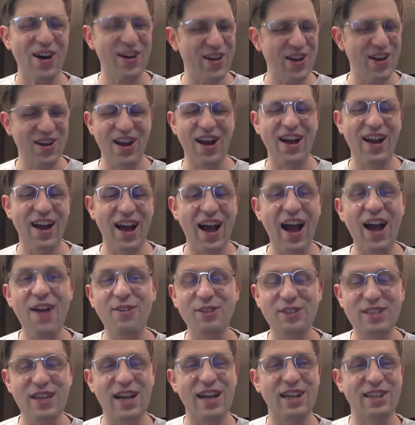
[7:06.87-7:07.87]
on, I
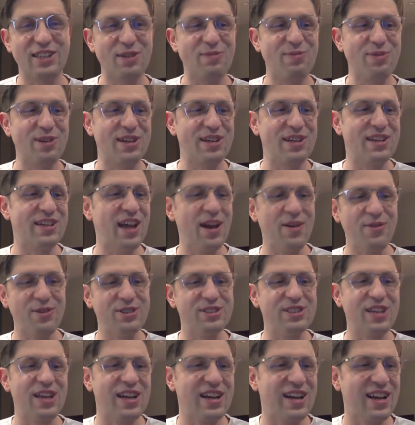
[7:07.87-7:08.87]
was actually pretty
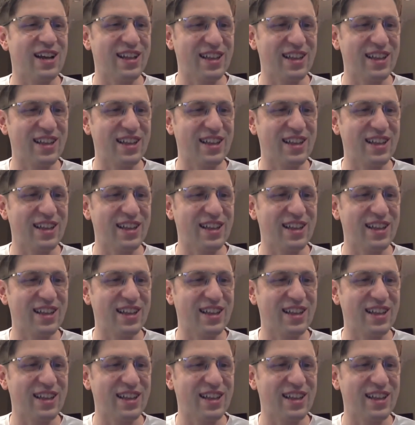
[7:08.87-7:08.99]
devastated.